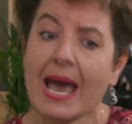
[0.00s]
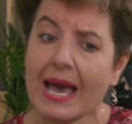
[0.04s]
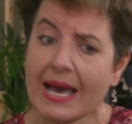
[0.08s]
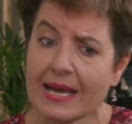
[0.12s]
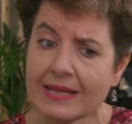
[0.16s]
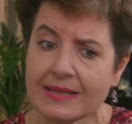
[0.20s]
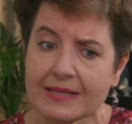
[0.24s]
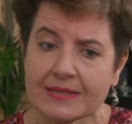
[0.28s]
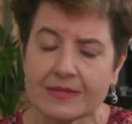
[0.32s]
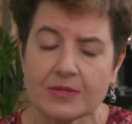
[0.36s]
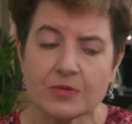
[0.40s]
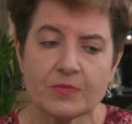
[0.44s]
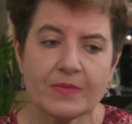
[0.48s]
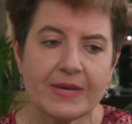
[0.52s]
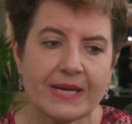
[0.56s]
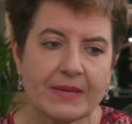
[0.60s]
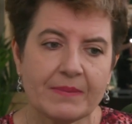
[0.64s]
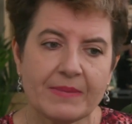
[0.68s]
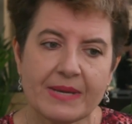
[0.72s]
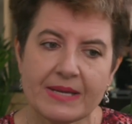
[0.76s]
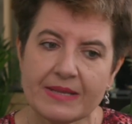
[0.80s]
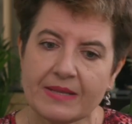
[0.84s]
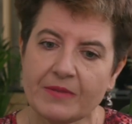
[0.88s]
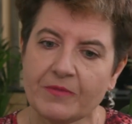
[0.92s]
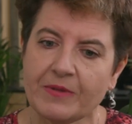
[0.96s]
And this is why,
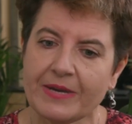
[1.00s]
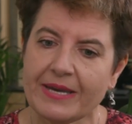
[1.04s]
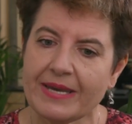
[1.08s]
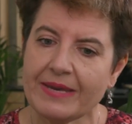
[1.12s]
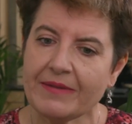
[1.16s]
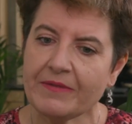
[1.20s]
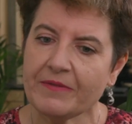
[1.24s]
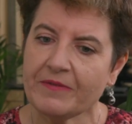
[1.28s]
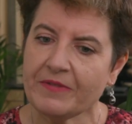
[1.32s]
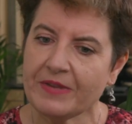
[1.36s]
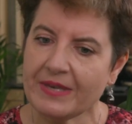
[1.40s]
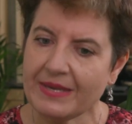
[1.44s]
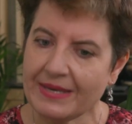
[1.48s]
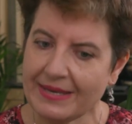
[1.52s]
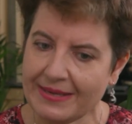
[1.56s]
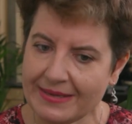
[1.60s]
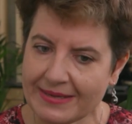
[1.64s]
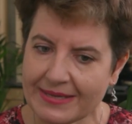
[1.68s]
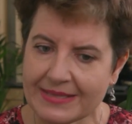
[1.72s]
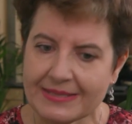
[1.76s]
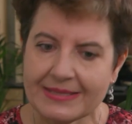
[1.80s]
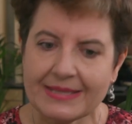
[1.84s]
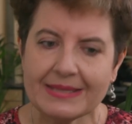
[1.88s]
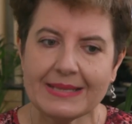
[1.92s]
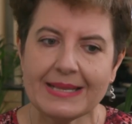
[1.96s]
by the way, we
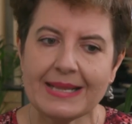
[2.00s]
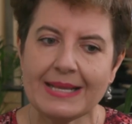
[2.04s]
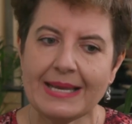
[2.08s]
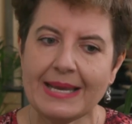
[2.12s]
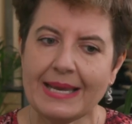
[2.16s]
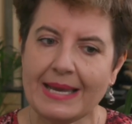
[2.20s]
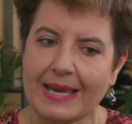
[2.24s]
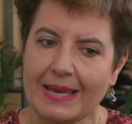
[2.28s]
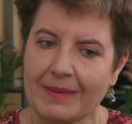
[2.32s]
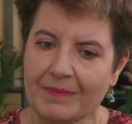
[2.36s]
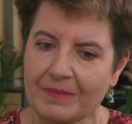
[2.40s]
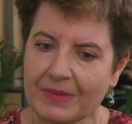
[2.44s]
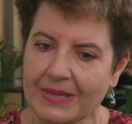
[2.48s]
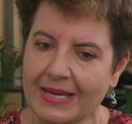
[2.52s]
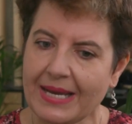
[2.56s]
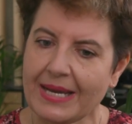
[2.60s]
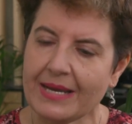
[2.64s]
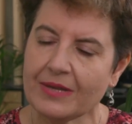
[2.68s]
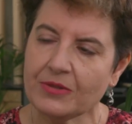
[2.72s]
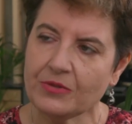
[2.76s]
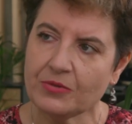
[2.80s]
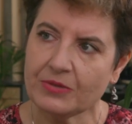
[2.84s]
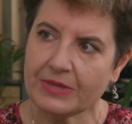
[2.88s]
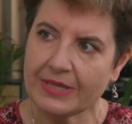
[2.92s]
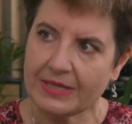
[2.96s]
recently
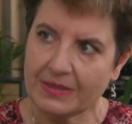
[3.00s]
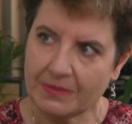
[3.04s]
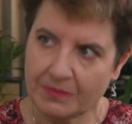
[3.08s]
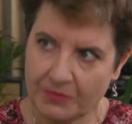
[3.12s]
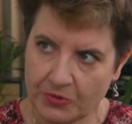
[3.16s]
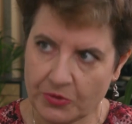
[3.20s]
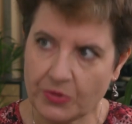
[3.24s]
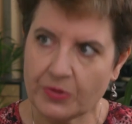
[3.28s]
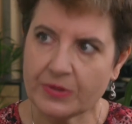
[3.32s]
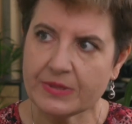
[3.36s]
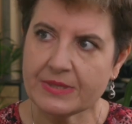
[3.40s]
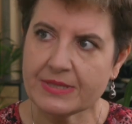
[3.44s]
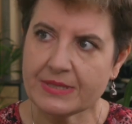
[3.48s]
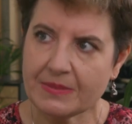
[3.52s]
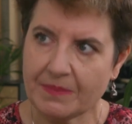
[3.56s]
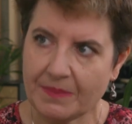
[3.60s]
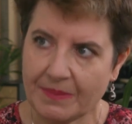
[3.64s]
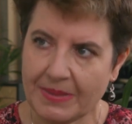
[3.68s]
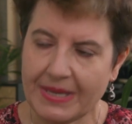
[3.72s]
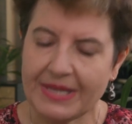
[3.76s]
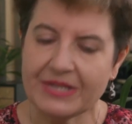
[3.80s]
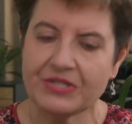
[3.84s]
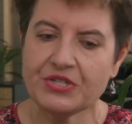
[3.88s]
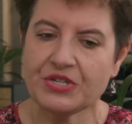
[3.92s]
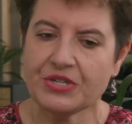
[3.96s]
applied to that bronze
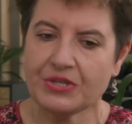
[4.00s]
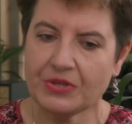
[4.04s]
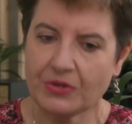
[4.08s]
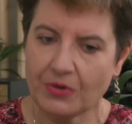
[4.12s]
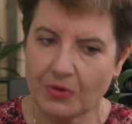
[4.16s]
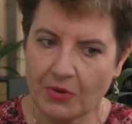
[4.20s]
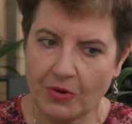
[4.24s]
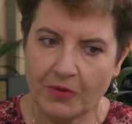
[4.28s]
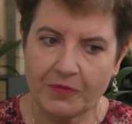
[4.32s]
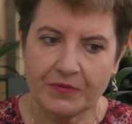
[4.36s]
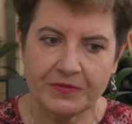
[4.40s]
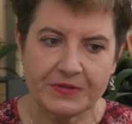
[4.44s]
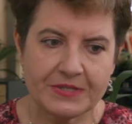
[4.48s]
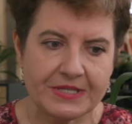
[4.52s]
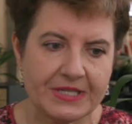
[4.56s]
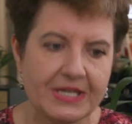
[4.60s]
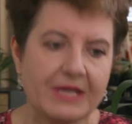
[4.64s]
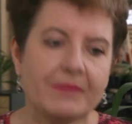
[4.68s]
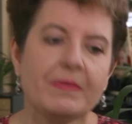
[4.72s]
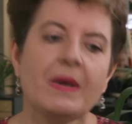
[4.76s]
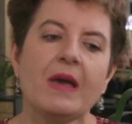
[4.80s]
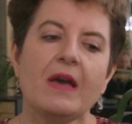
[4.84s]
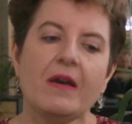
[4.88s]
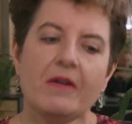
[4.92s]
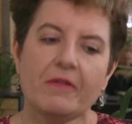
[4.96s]
badging of
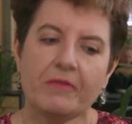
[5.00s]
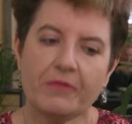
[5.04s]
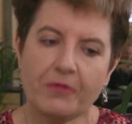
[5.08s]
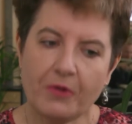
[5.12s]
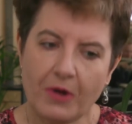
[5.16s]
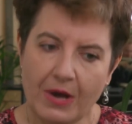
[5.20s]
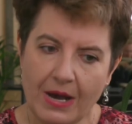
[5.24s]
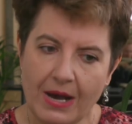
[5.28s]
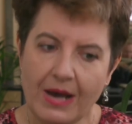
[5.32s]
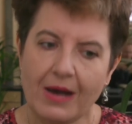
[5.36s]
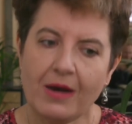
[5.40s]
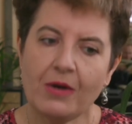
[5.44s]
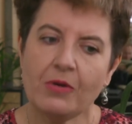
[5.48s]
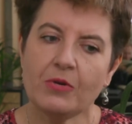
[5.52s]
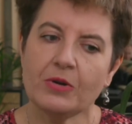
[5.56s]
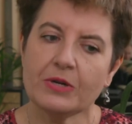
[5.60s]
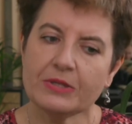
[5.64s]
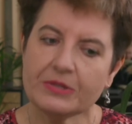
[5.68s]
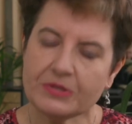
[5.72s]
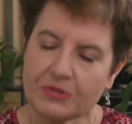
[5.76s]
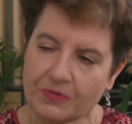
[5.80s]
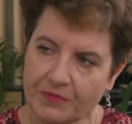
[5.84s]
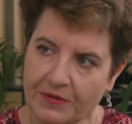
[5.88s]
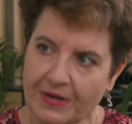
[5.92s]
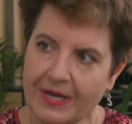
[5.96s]
TIP for our
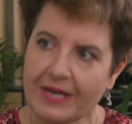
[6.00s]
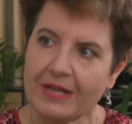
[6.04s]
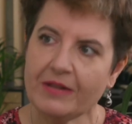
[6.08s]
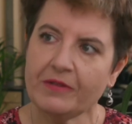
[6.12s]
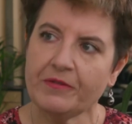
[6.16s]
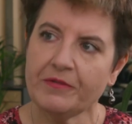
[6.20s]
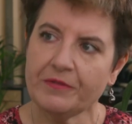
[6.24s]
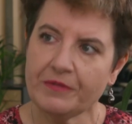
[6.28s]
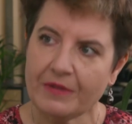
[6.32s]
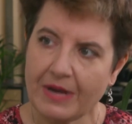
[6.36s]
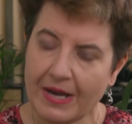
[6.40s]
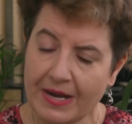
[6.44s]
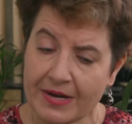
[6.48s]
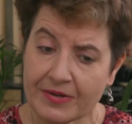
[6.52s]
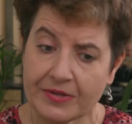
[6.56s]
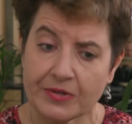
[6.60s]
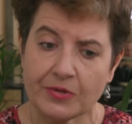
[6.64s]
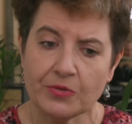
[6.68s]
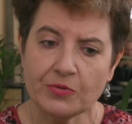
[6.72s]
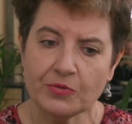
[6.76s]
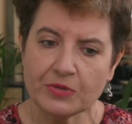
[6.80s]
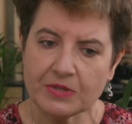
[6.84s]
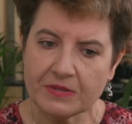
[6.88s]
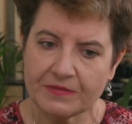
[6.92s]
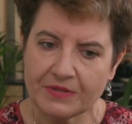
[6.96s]
12
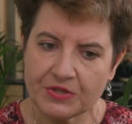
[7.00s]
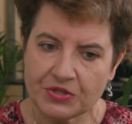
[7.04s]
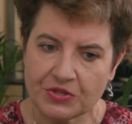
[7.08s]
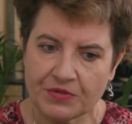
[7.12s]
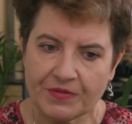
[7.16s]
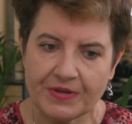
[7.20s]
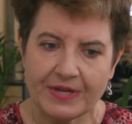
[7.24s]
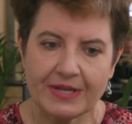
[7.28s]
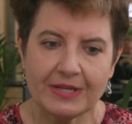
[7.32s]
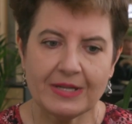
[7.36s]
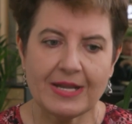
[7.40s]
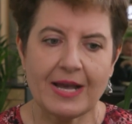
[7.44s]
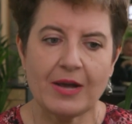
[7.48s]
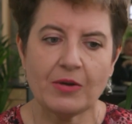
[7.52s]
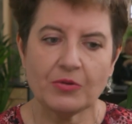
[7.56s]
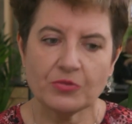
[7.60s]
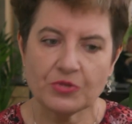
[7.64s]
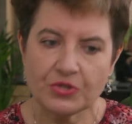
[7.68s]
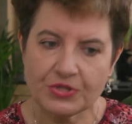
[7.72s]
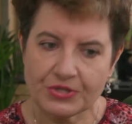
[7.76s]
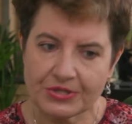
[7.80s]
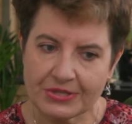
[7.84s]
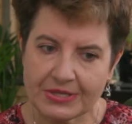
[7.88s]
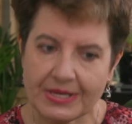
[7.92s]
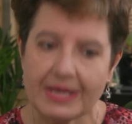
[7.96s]
RUs, which were
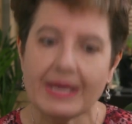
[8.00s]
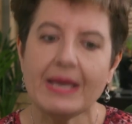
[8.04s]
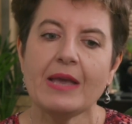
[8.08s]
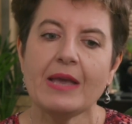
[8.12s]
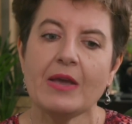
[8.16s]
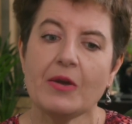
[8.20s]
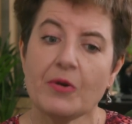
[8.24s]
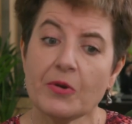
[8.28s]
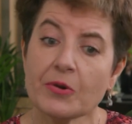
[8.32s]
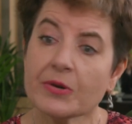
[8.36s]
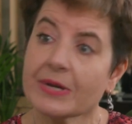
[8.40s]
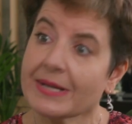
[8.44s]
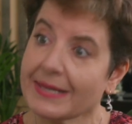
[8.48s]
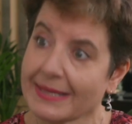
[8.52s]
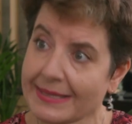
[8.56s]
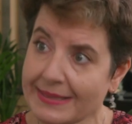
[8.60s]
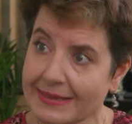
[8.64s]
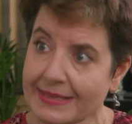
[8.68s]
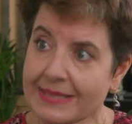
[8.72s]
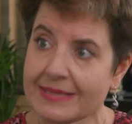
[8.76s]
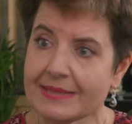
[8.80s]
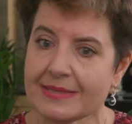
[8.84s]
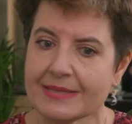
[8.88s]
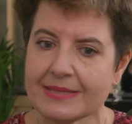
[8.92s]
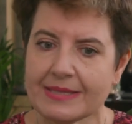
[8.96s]
launched earlier
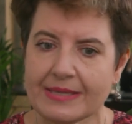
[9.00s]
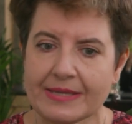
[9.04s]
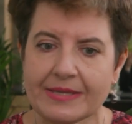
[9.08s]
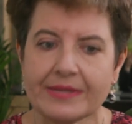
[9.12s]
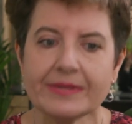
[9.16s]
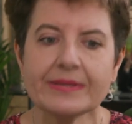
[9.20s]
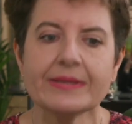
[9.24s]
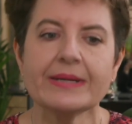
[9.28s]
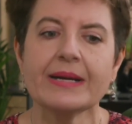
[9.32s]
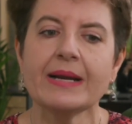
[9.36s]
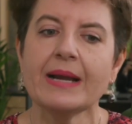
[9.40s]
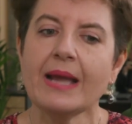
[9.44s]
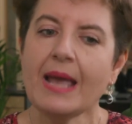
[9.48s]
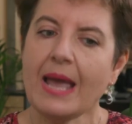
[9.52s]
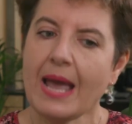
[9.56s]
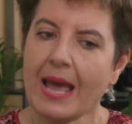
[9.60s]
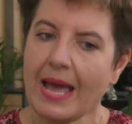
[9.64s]
this year,